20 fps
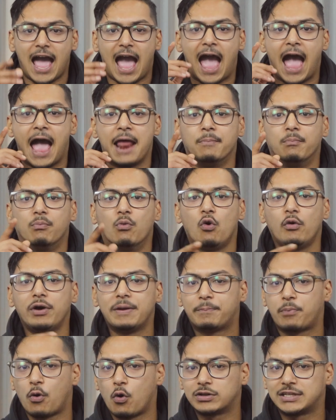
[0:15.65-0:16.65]
And more
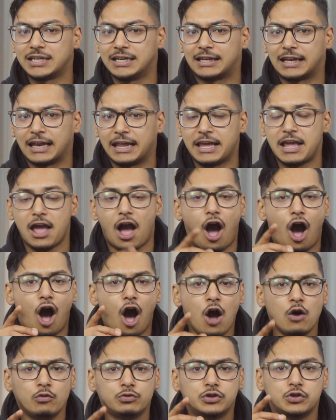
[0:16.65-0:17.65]
importantly,
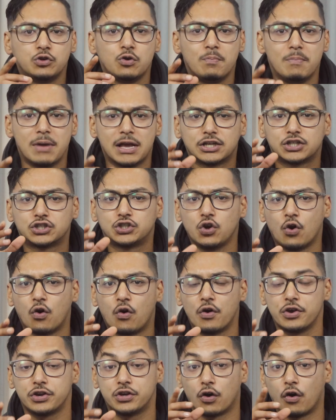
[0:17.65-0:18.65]
how do you make
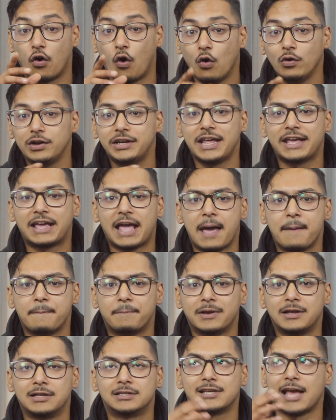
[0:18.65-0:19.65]
sure your holiday
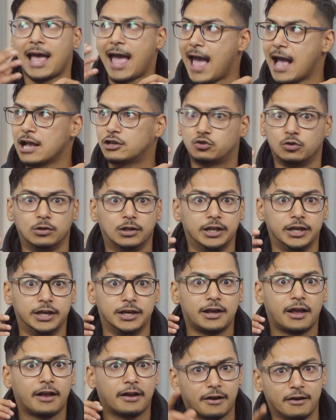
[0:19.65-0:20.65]
campaigns
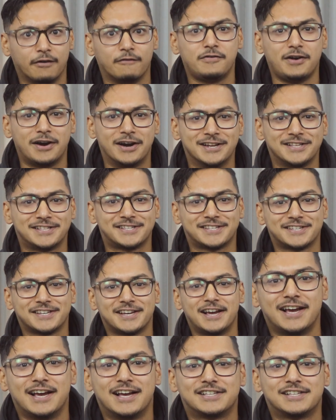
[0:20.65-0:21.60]
actually converts?